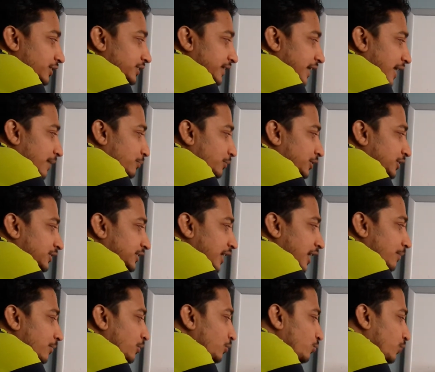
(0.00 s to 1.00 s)
is this
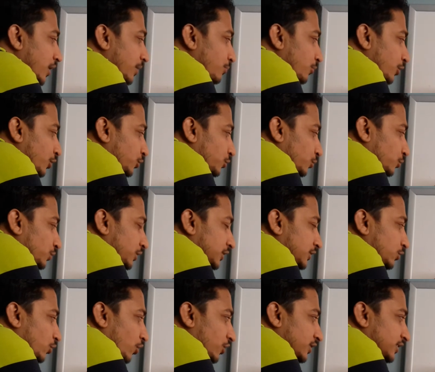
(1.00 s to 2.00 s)
carbon, one bond is with
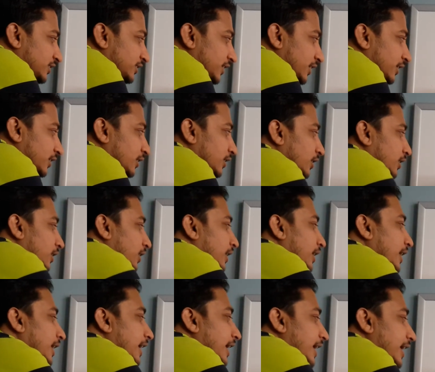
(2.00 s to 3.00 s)
this oxygen,
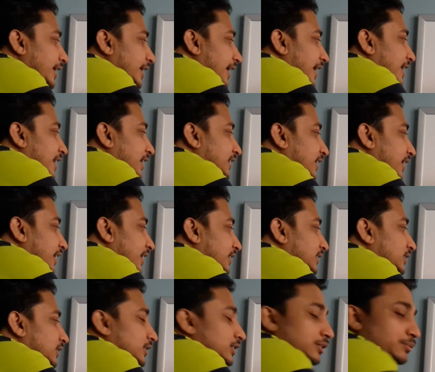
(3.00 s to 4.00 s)
and another
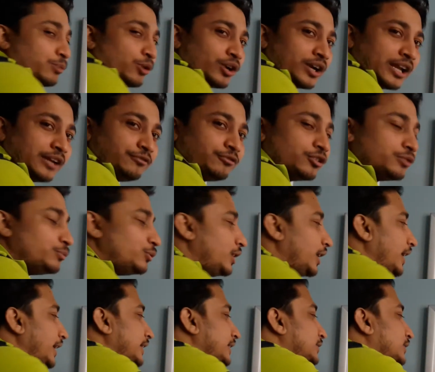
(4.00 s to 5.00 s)
is, this is bond line
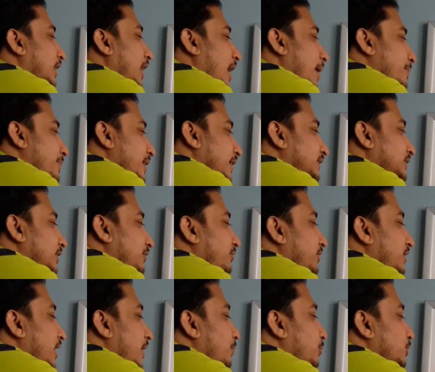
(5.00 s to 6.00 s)
formula, is obviously
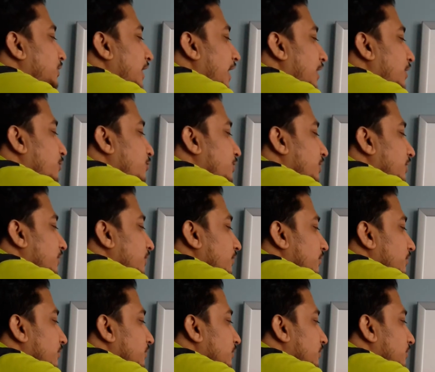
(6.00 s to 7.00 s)
fill up with hydrogen.
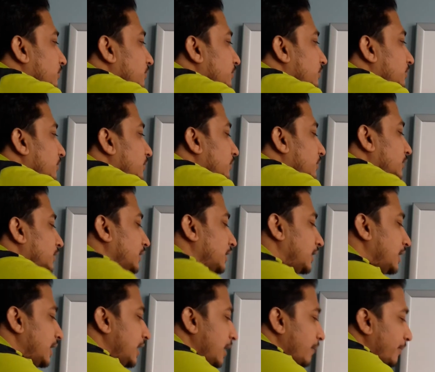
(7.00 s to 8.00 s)

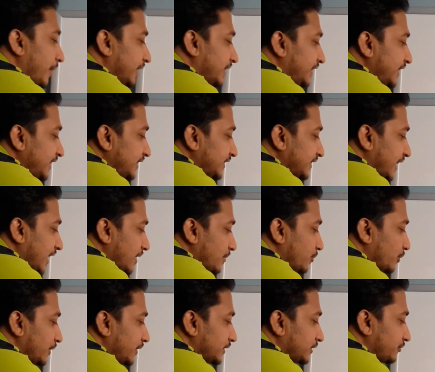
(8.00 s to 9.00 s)
But this
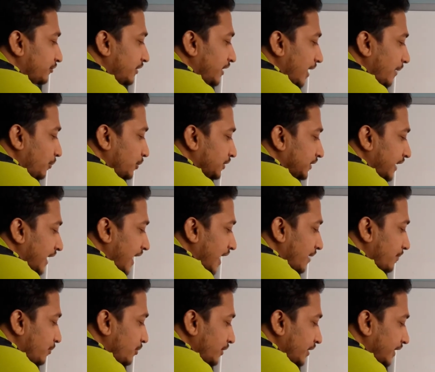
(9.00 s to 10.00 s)
carbon is fill up with
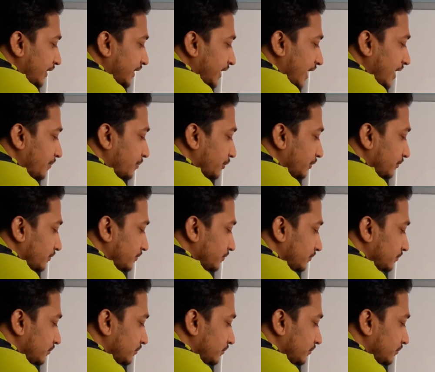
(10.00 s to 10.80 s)
carbon and carbon.